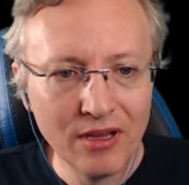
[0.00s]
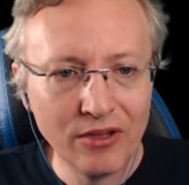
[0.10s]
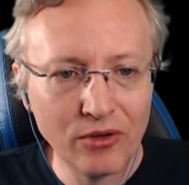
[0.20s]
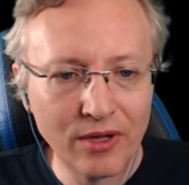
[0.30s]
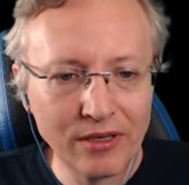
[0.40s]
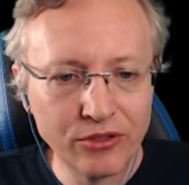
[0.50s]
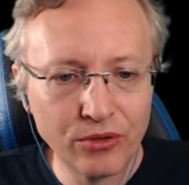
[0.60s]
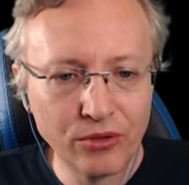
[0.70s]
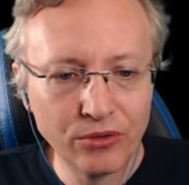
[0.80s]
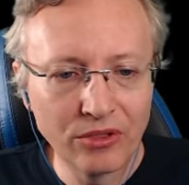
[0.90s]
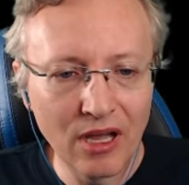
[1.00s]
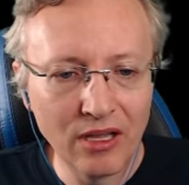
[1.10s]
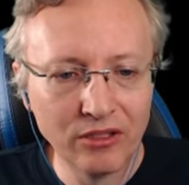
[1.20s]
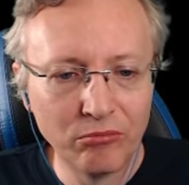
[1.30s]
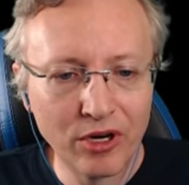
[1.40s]
you can choose
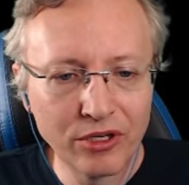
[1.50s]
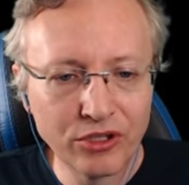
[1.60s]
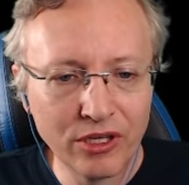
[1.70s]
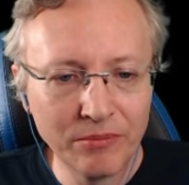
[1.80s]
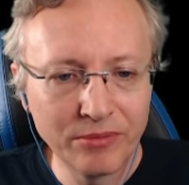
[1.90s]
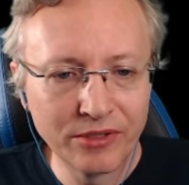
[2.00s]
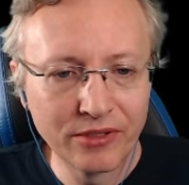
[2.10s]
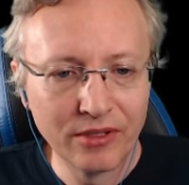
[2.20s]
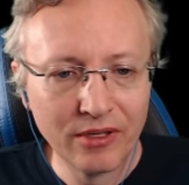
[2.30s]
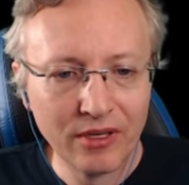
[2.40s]
other brush tips,